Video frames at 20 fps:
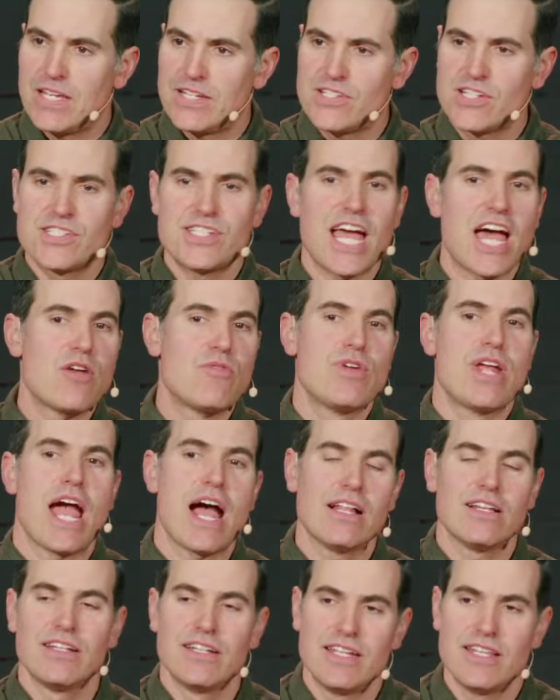it's a sad
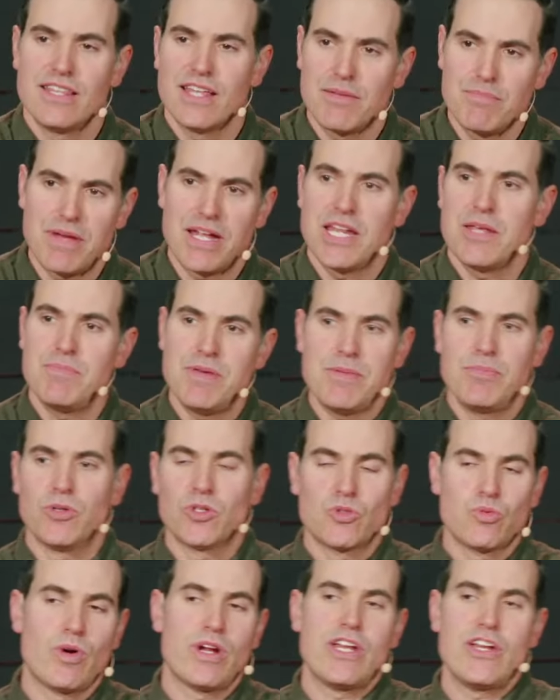reality that many
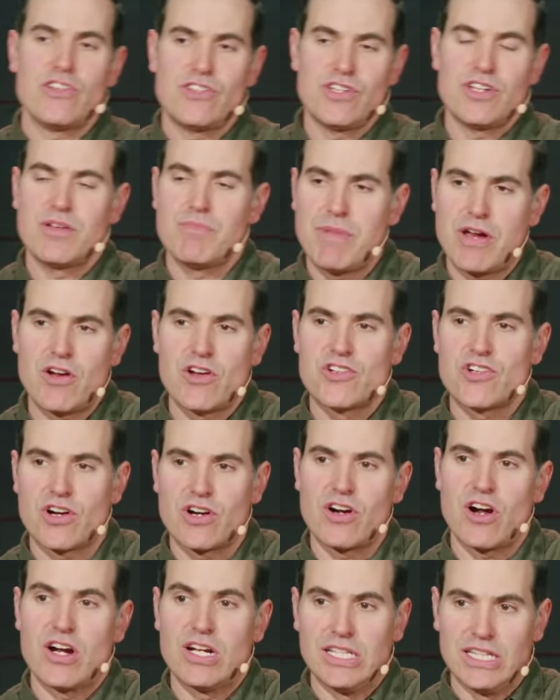people 20 years into marriage
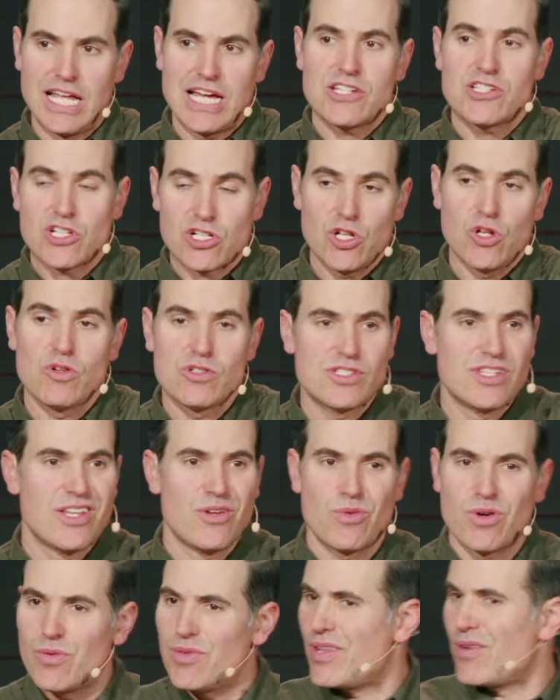are, are less close than
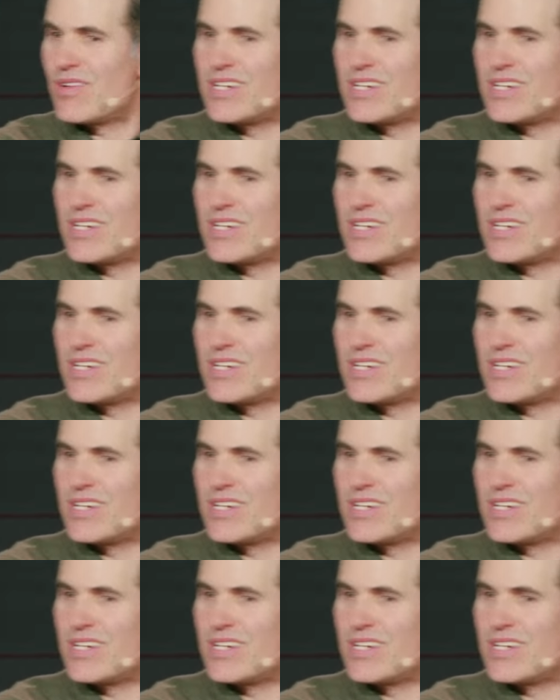they were when